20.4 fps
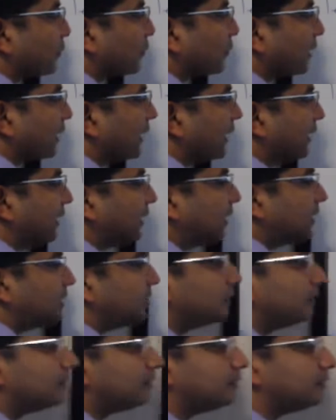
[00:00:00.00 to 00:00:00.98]
Okay,
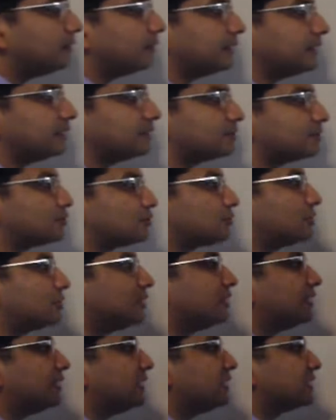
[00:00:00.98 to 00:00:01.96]
learn is to
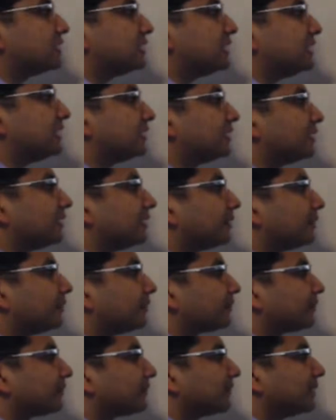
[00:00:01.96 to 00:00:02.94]
learn is seekhna.
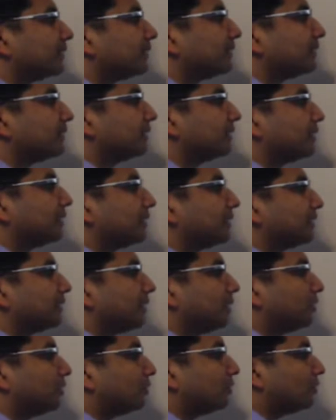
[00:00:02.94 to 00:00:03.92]

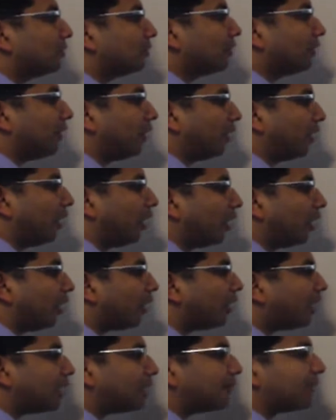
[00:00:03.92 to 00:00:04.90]
Now
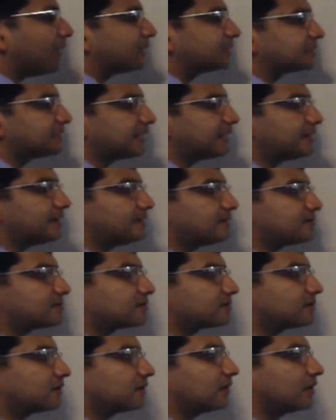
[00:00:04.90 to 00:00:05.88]
all I'm asking
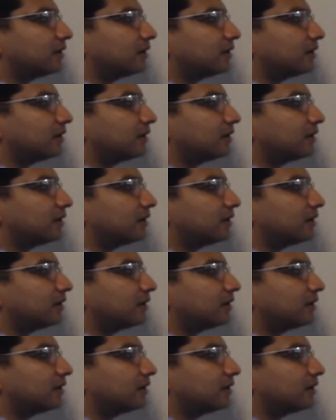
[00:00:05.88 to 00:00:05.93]
is,